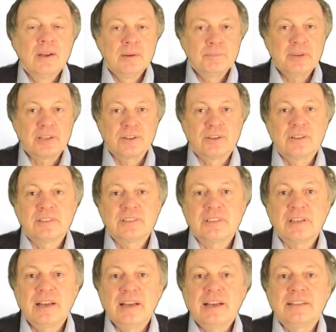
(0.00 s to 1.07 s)
because
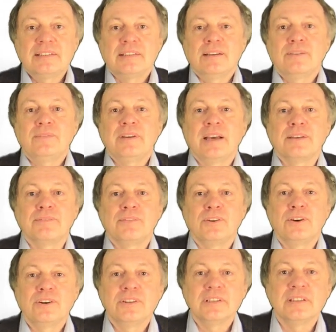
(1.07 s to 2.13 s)
as we have
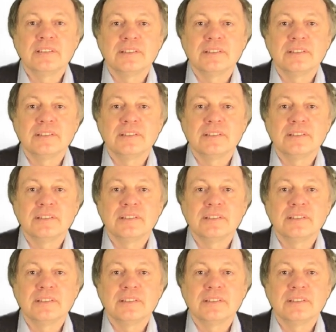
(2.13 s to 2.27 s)
learned in